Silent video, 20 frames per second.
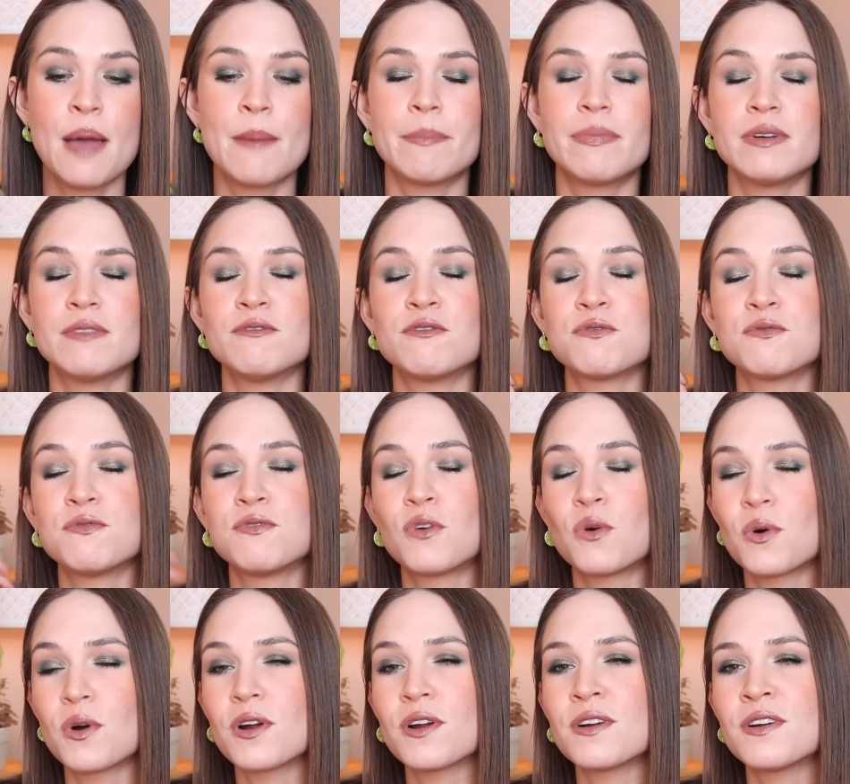But
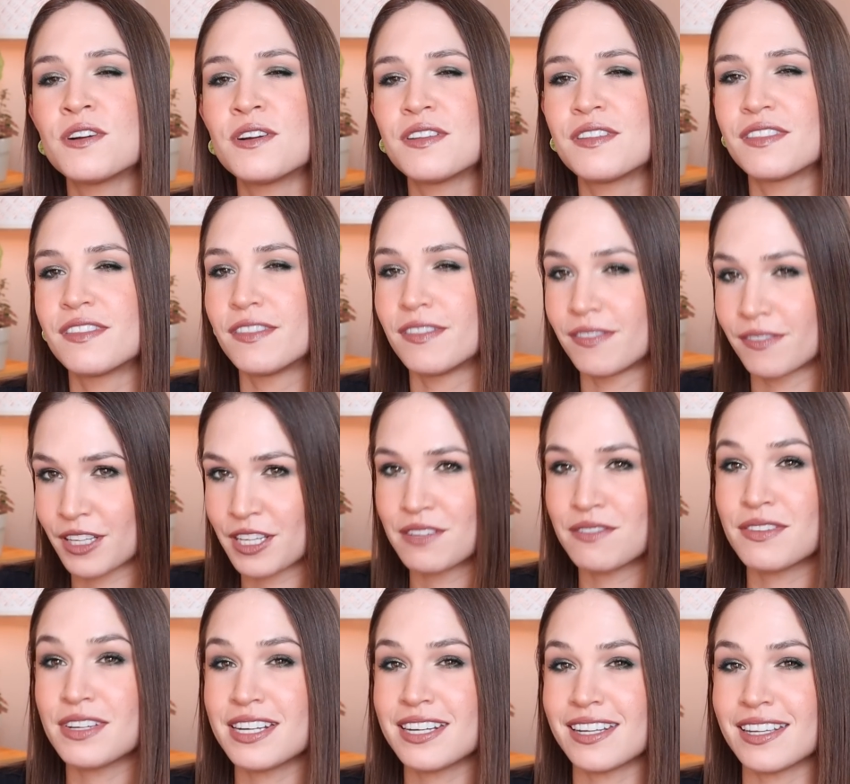for
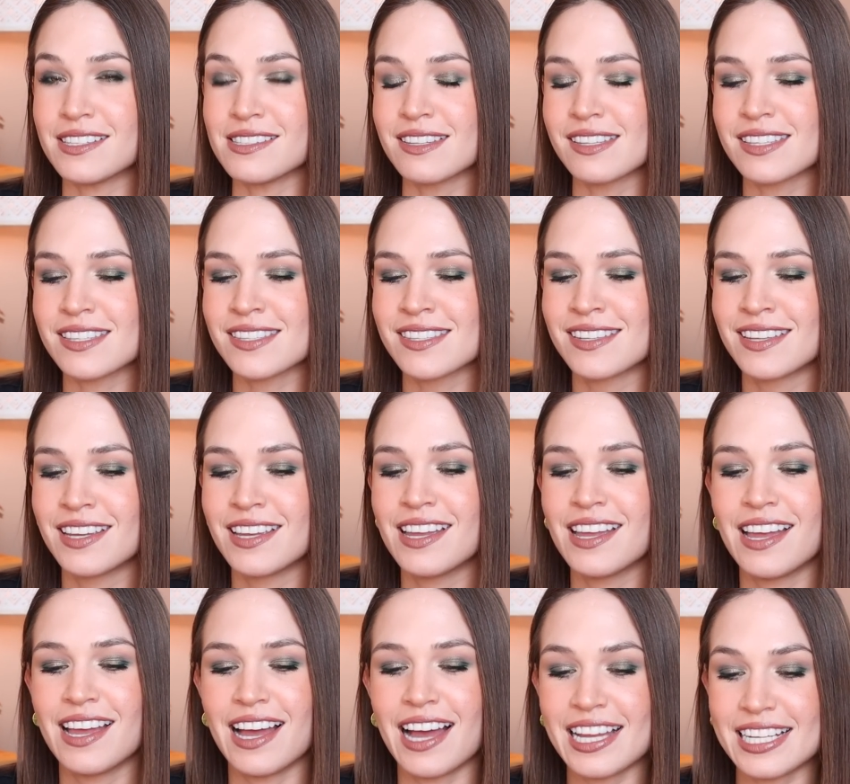convenience,
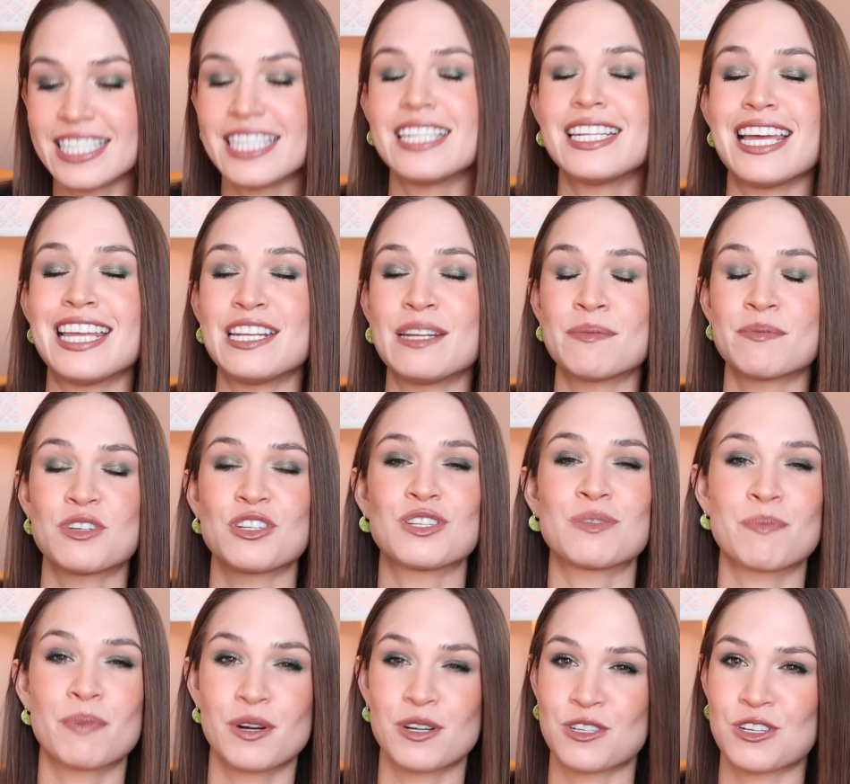I did end up
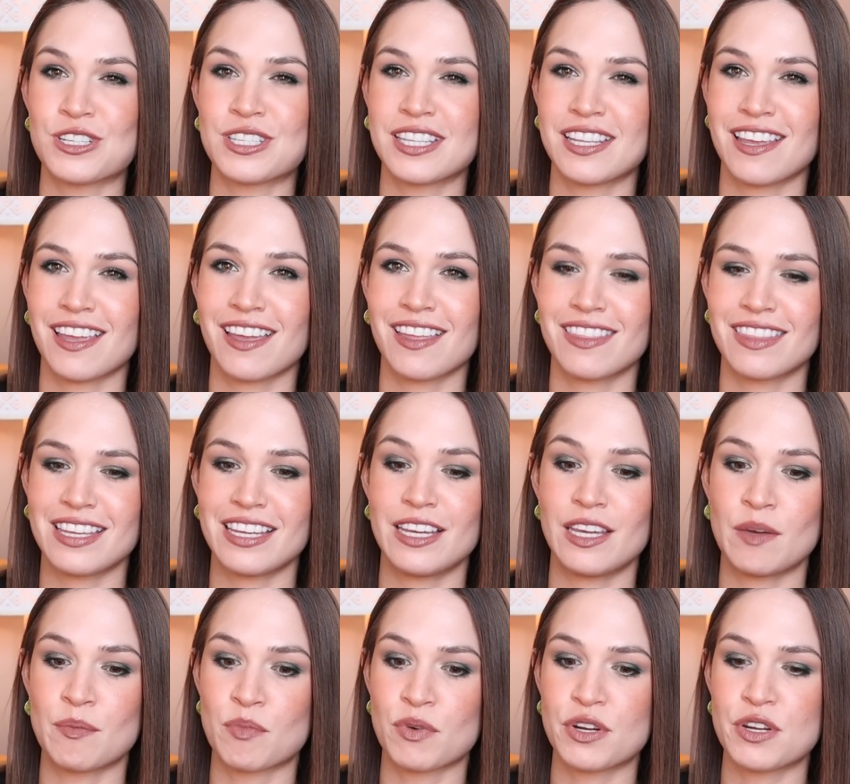just purchasing
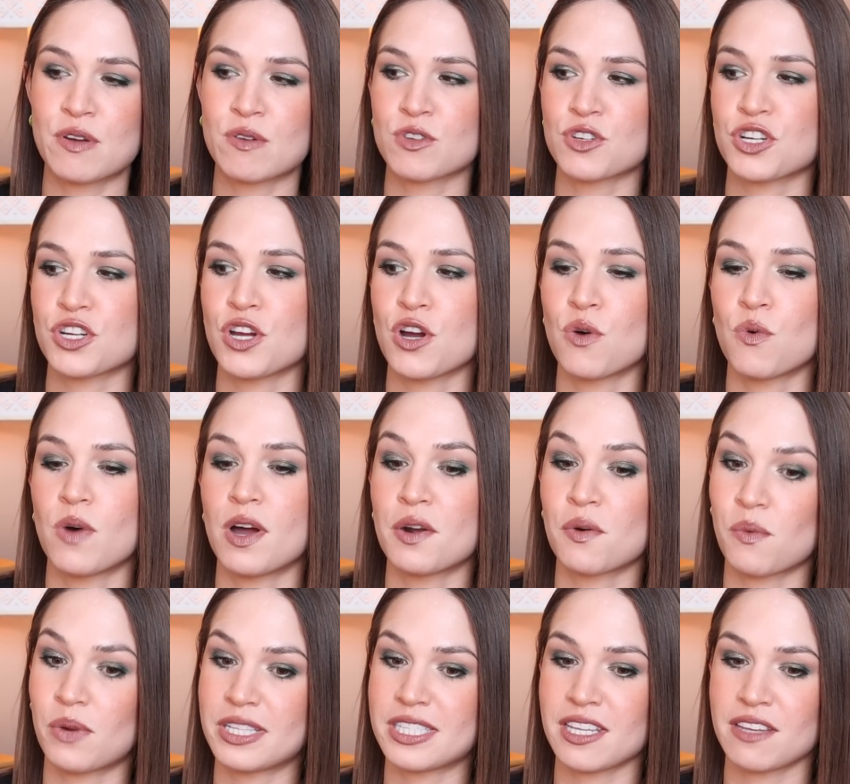the Briogeo
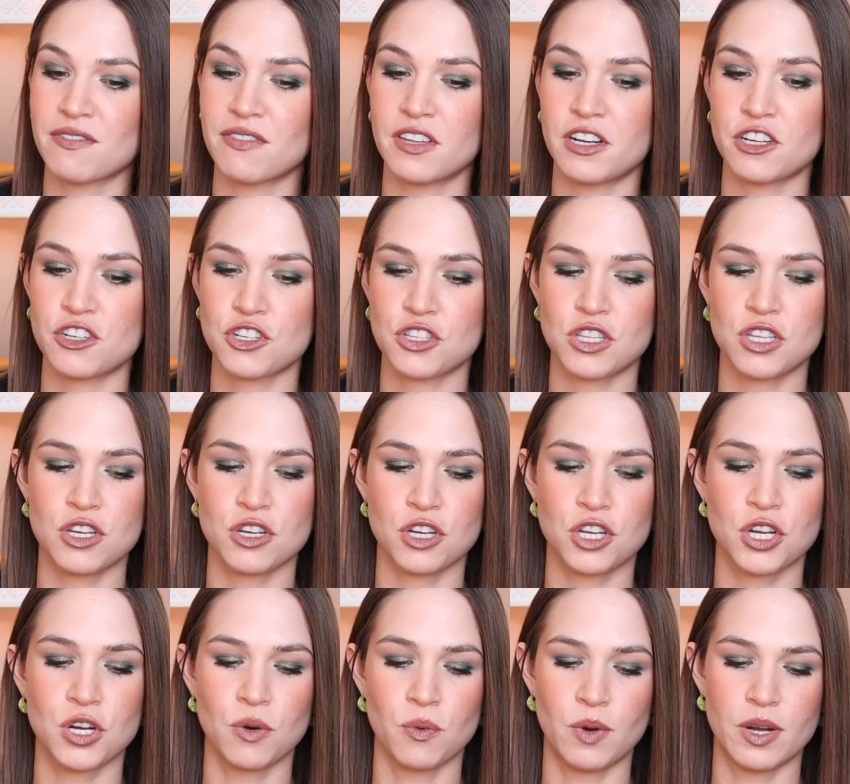one once I finished the
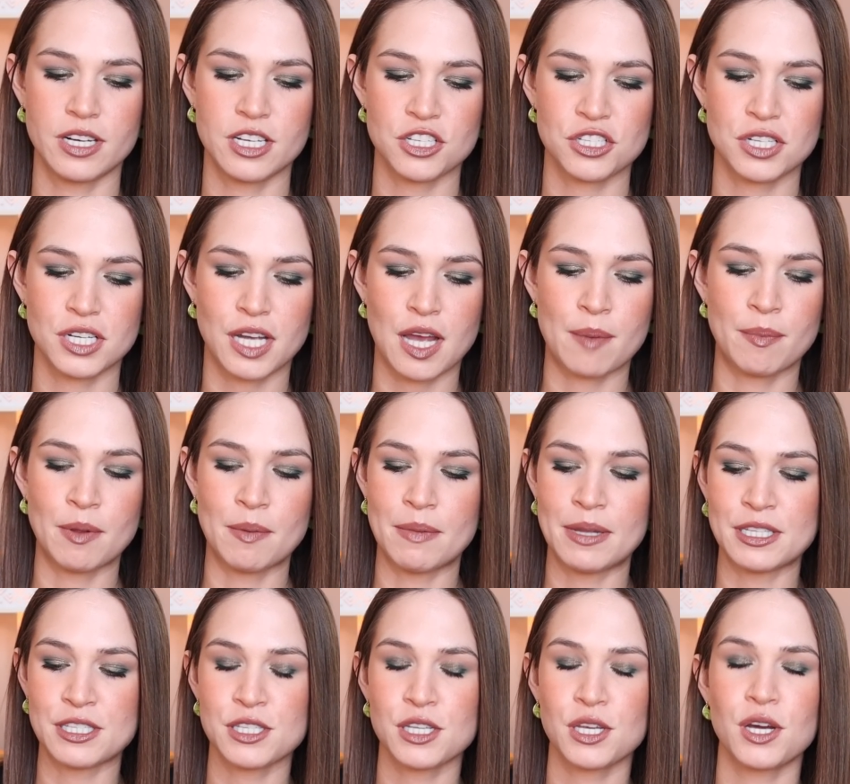Acure one just a couple
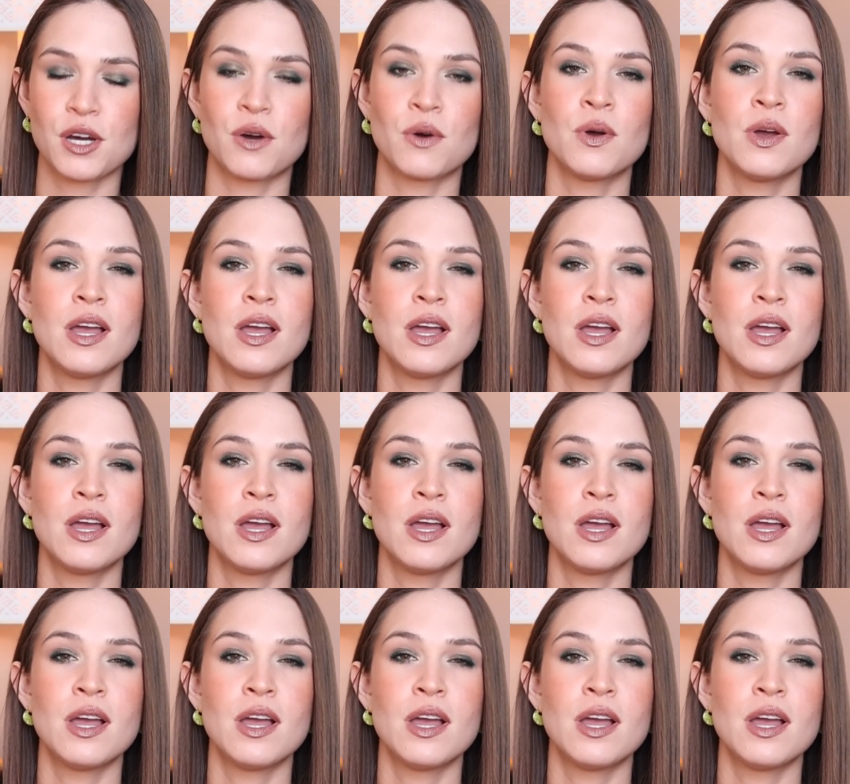months ago.